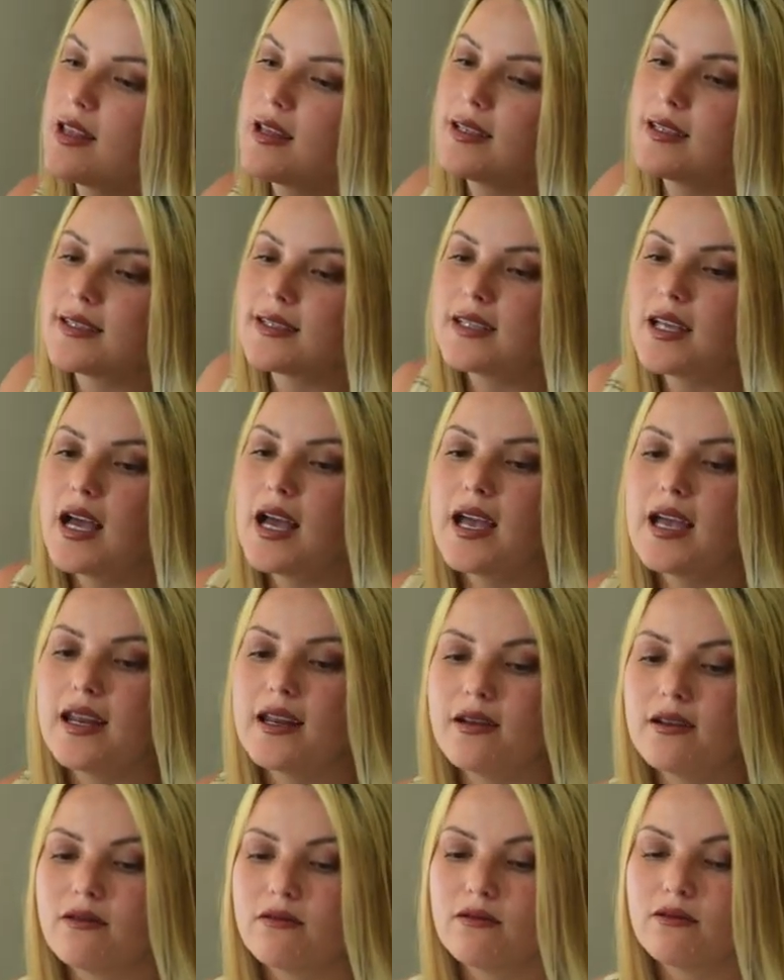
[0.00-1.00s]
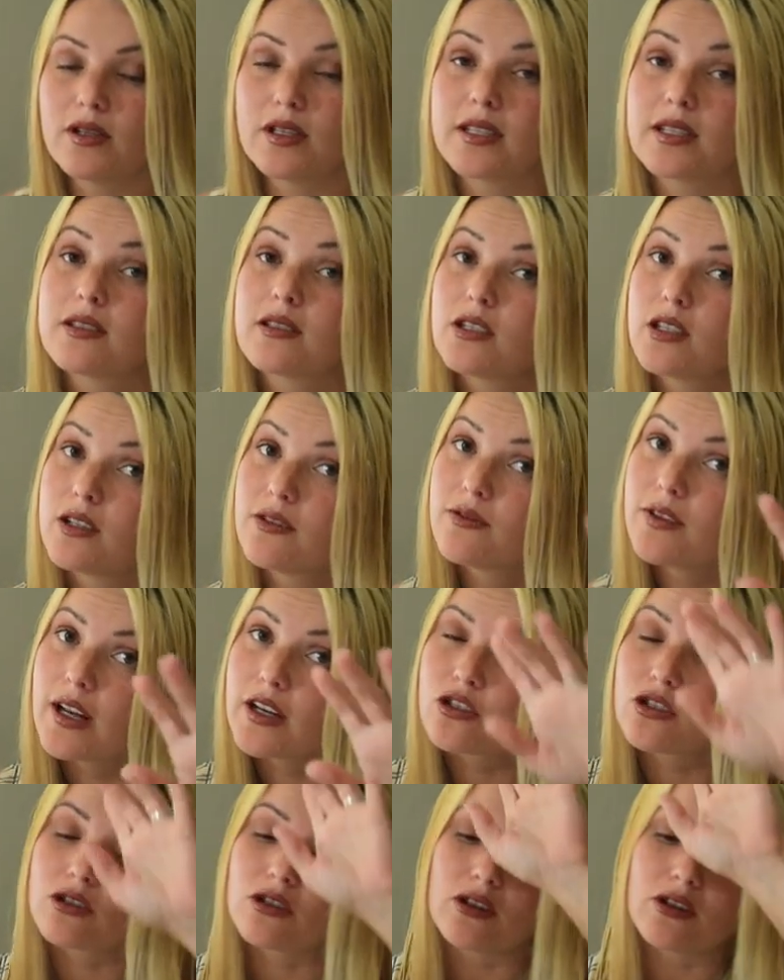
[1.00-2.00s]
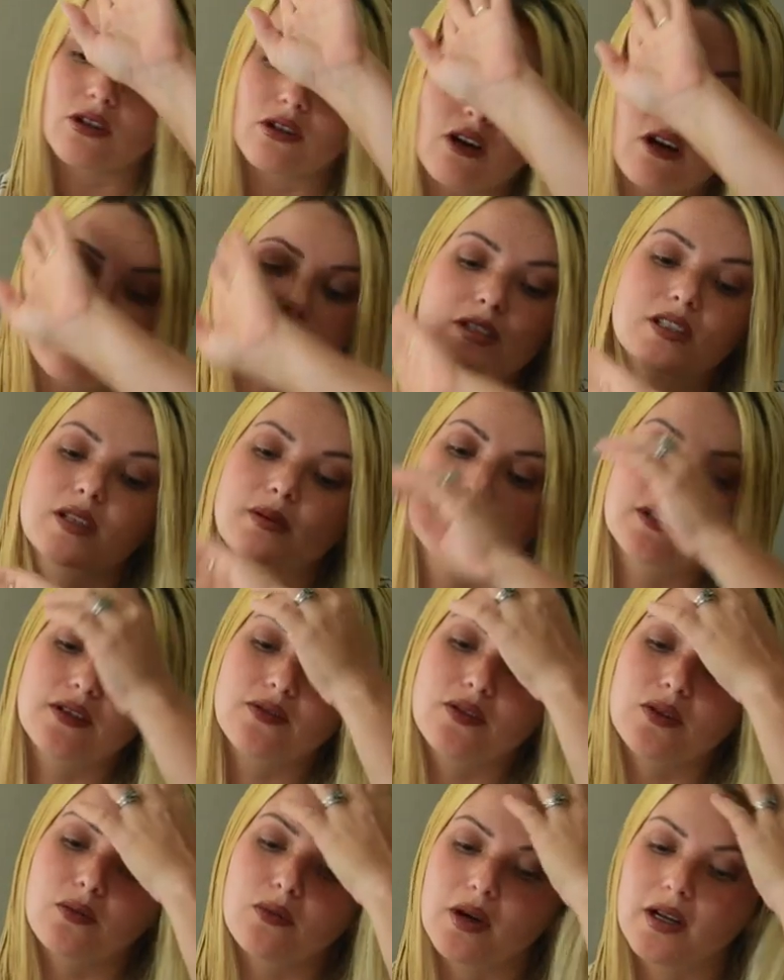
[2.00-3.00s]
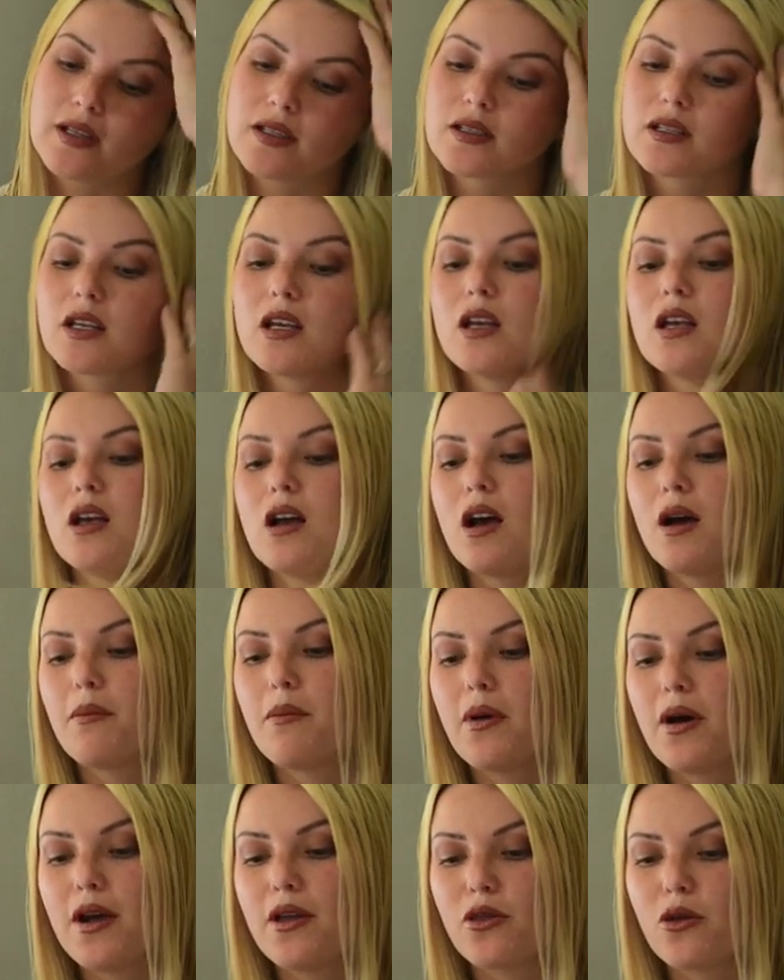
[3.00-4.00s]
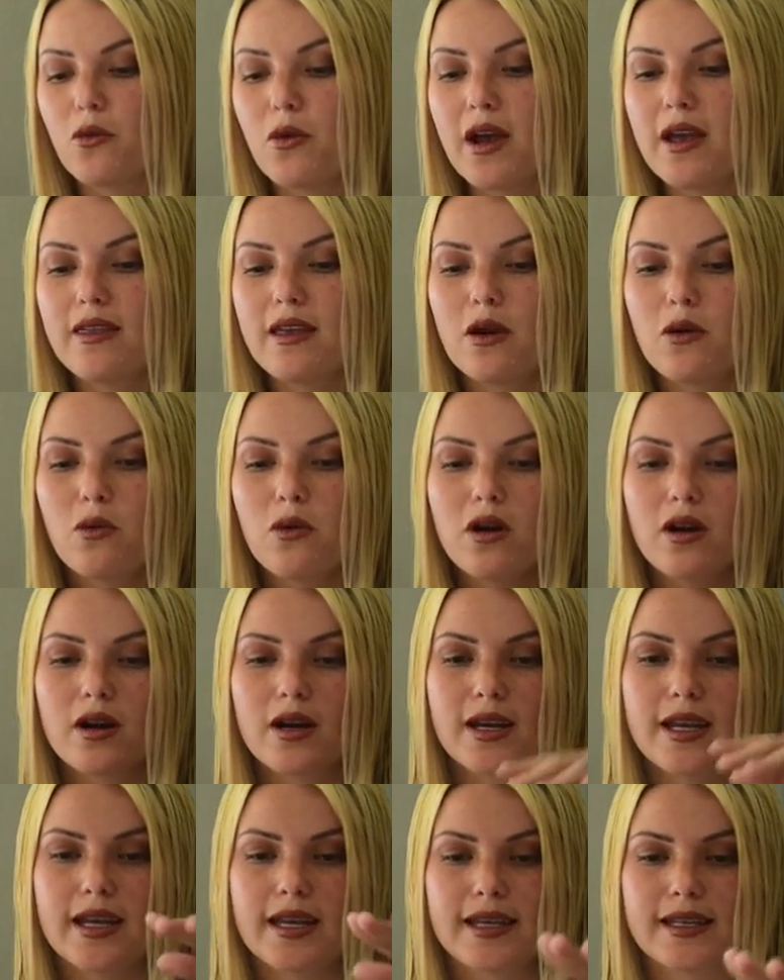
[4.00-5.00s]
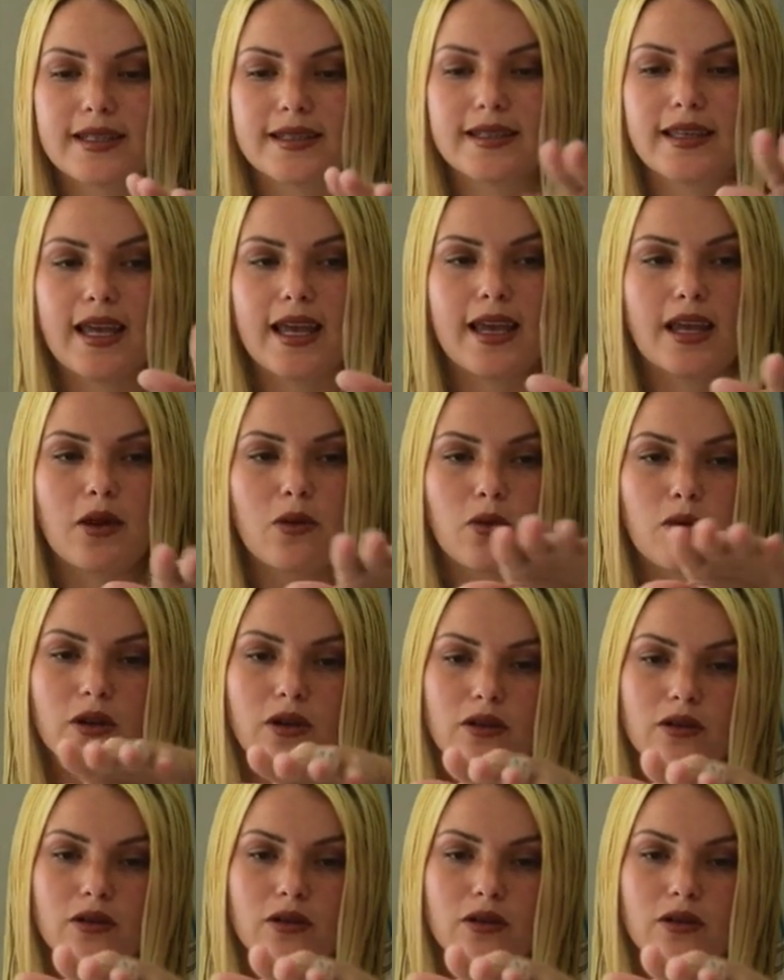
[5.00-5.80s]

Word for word: design, this conventional, there are some different ones, but the way they work is they